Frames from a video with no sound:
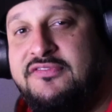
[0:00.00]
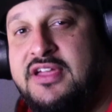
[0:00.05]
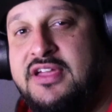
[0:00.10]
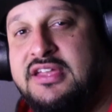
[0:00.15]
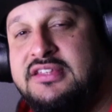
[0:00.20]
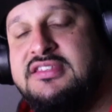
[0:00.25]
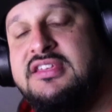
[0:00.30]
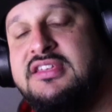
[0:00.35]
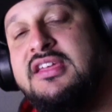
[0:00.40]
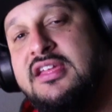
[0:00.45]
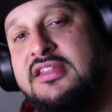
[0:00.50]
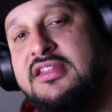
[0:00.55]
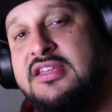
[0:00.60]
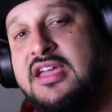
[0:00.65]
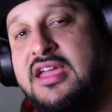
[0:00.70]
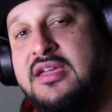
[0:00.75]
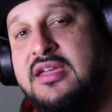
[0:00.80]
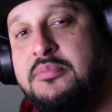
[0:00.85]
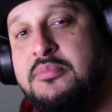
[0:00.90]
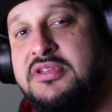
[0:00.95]
effect in
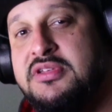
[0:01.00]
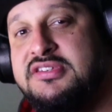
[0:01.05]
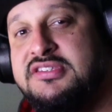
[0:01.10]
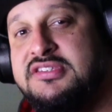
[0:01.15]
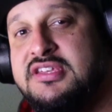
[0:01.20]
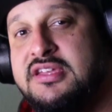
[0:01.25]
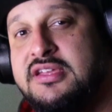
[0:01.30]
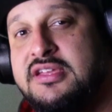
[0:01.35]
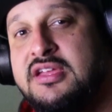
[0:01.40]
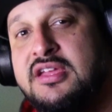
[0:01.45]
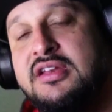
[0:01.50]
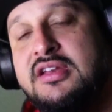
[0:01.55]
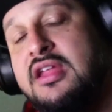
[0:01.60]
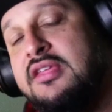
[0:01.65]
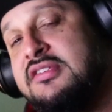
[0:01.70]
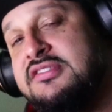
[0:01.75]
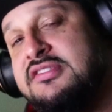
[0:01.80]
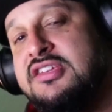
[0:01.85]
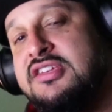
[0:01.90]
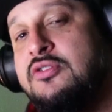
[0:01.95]
the MPC.
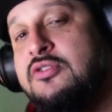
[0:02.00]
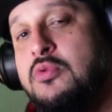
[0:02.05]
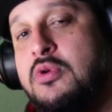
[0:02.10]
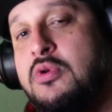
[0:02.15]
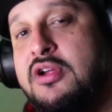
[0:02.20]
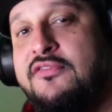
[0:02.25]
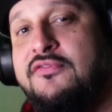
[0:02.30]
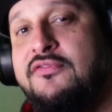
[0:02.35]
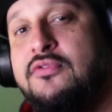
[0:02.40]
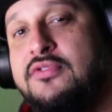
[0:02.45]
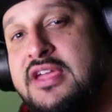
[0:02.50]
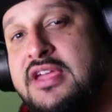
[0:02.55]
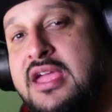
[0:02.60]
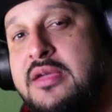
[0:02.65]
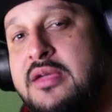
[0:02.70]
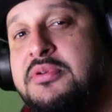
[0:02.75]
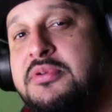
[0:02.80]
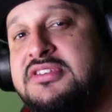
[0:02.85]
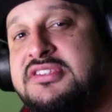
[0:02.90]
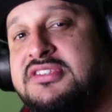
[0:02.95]
Now this is going to work for the
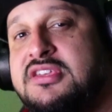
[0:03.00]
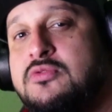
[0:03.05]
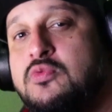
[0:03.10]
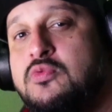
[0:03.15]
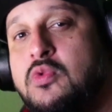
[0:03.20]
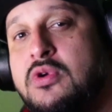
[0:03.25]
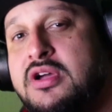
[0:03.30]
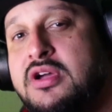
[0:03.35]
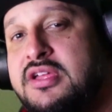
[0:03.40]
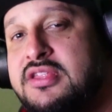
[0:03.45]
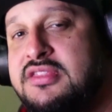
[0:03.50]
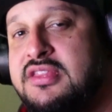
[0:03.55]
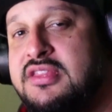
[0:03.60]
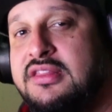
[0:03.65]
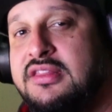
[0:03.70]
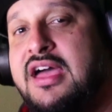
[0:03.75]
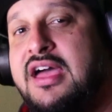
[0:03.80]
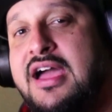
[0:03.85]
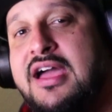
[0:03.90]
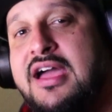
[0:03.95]
MPC One,
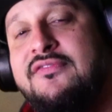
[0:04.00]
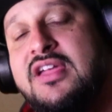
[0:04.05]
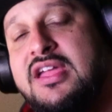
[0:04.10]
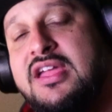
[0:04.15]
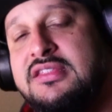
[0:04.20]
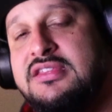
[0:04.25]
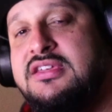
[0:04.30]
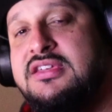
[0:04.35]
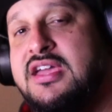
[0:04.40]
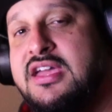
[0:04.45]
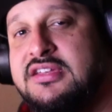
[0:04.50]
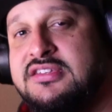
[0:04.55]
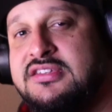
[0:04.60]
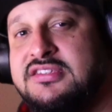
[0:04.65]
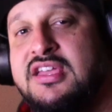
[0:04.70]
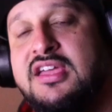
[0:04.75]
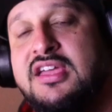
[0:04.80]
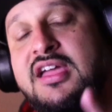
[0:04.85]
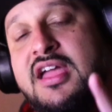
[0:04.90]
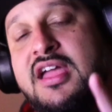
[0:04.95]
the Live, and the
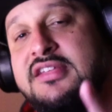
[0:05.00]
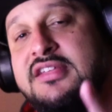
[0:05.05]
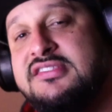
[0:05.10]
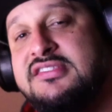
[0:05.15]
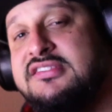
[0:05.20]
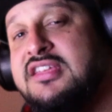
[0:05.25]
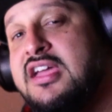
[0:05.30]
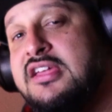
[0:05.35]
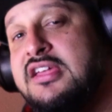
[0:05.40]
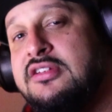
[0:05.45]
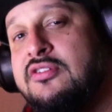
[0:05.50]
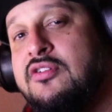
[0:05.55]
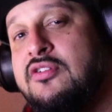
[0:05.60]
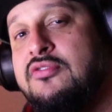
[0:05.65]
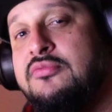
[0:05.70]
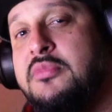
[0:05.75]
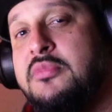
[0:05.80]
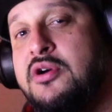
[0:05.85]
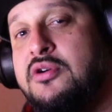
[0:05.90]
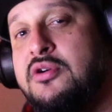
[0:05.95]
X in
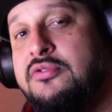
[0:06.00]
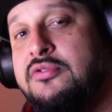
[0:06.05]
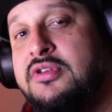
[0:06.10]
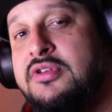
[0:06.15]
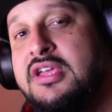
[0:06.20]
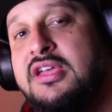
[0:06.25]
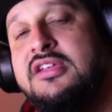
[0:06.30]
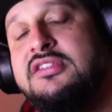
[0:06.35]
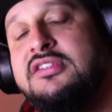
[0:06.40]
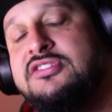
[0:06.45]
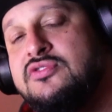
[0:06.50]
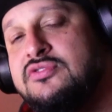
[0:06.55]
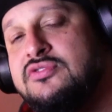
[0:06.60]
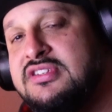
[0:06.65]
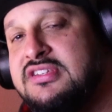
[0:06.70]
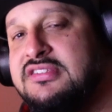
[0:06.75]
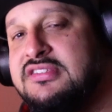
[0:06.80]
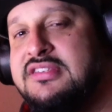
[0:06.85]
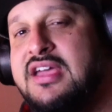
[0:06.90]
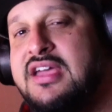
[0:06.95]
standalone mode. It's
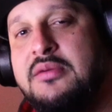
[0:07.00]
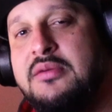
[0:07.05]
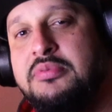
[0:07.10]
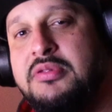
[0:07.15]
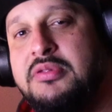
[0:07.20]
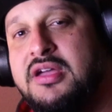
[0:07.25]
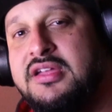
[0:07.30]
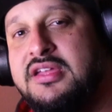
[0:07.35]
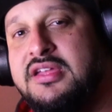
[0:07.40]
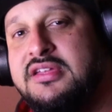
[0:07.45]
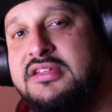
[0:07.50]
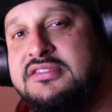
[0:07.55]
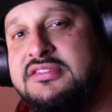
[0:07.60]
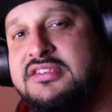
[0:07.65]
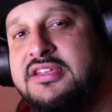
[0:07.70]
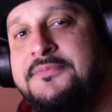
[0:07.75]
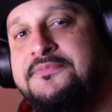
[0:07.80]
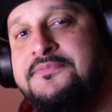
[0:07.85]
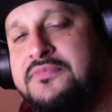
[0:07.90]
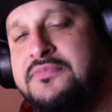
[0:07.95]
using stock
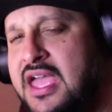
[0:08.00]
plugins